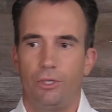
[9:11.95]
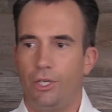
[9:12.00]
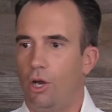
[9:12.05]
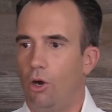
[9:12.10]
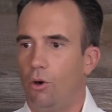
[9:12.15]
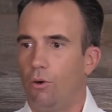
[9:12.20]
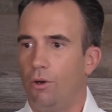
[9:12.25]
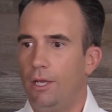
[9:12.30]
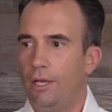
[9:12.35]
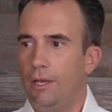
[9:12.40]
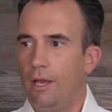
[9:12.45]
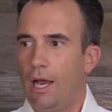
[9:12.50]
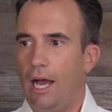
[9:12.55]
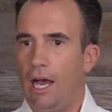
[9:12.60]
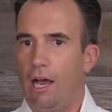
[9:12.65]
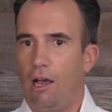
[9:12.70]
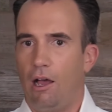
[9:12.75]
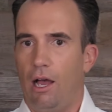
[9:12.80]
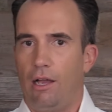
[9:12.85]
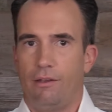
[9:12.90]
You know, uh,
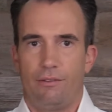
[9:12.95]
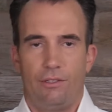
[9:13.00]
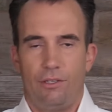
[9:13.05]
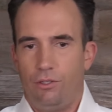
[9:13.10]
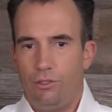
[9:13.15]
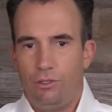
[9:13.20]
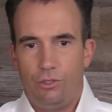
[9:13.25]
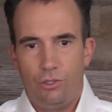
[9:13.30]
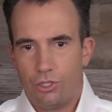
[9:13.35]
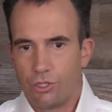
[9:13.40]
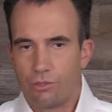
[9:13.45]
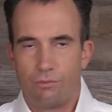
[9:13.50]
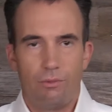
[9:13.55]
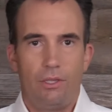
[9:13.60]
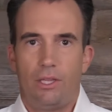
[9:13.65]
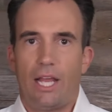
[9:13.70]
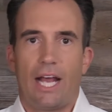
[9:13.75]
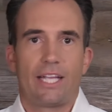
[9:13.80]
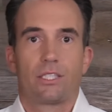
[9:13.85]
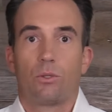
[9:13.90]
uh, you just
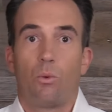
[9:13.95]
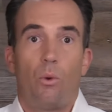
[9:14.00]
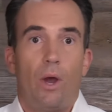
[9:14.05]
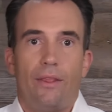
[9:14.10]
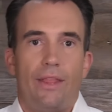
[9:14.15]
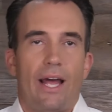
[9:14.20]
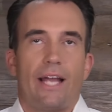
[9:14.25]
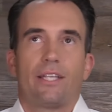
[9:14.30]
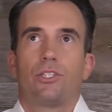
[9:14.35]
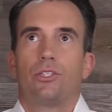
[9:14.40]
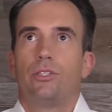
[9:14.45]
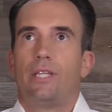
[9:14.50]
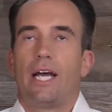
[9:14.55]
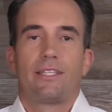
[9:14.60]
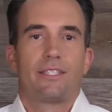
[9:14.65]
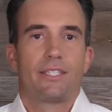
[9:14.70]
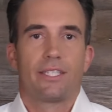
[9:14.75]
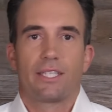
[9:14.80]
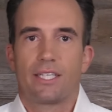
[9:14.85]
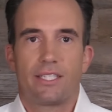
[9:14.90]
that's the way that's
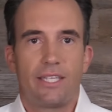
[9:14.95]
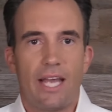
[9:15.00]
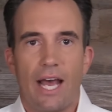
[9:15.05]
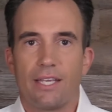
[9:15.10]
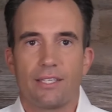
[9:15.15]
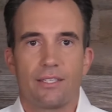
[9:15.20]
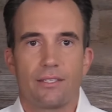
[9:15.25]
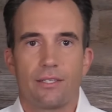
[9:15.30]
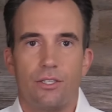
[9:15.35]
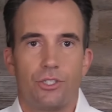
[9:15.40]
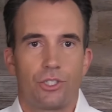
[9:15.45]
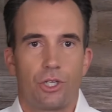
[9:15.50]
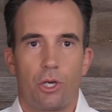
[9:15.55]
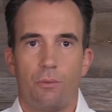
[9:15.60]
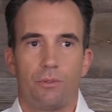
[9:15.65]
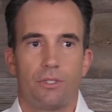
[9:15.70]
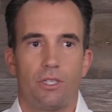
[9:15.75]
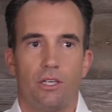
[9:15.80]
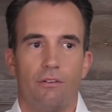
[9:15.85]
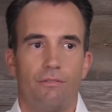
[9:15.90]
that's success in
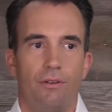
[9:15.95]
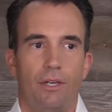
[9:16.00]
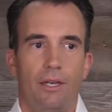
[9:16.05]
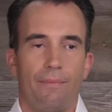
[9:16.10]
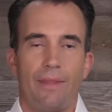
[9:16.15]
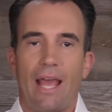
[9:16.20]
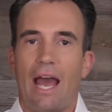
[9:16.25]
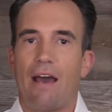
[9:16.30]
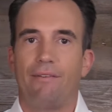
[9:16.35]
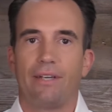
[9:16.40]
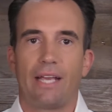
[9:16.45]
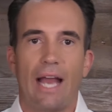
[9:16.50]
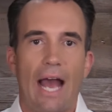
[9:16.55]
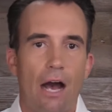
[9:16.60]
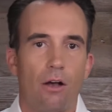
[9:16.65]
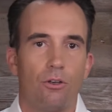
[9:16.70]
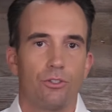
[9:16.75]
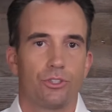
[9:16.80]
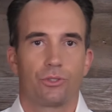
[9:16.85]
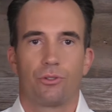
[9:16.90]
terms of having a
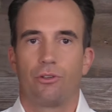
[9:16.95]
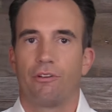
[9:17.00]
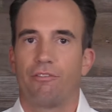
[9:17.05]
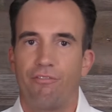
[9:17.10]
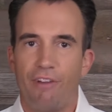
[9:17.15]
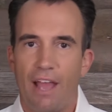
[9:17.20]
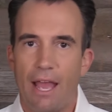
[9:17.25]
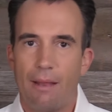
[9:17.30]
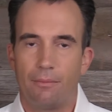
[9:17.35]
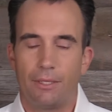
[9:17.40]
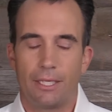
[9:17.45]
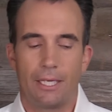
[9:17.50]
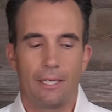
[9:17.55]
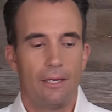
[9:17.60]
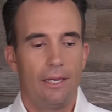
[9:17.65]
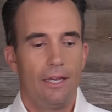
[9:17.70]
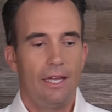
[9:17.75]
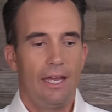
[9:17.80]
house or a family.